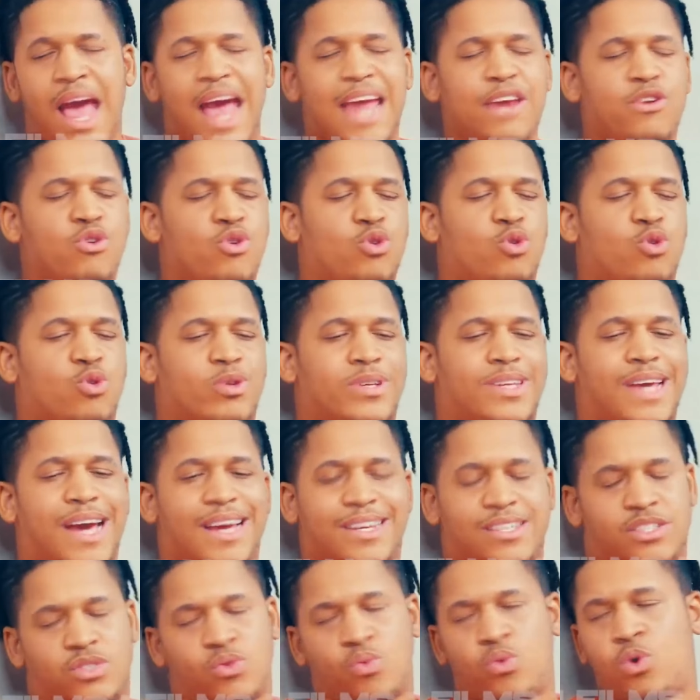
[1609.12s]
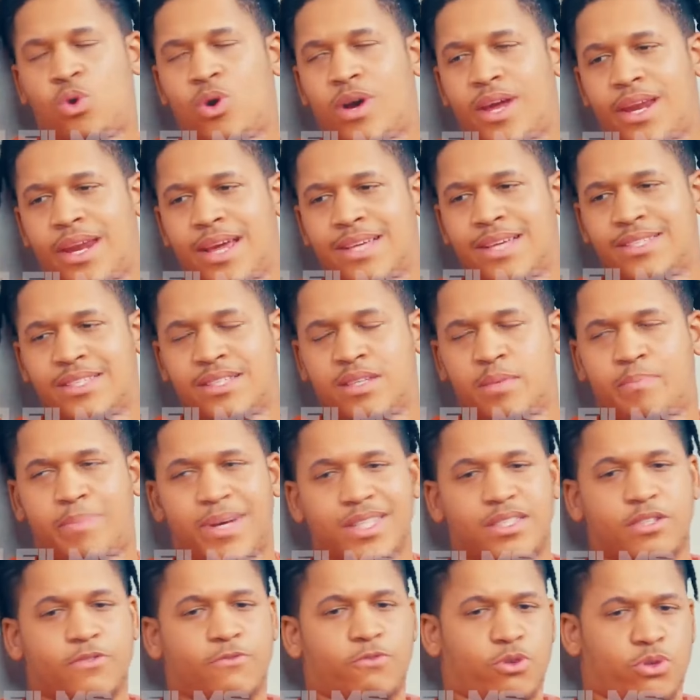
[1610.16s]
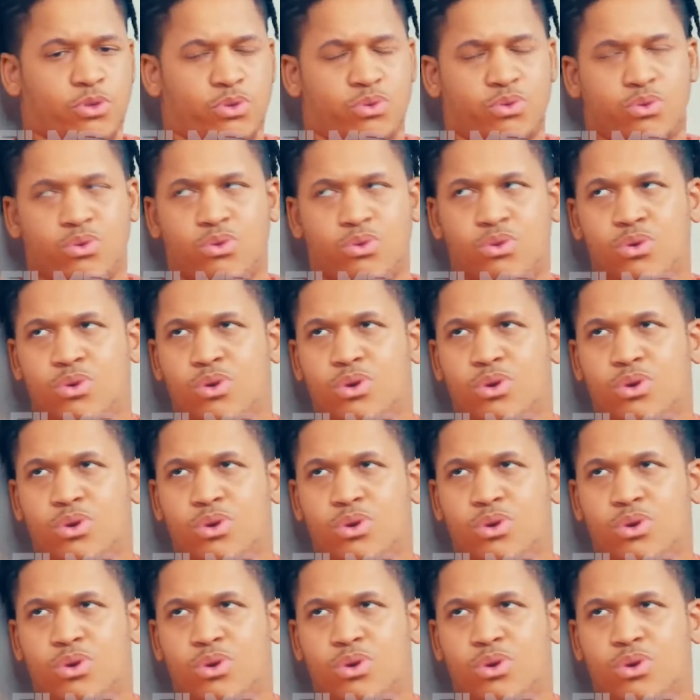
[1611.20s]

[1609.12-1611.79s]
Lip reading: I know your dad is the one organizing the party for you.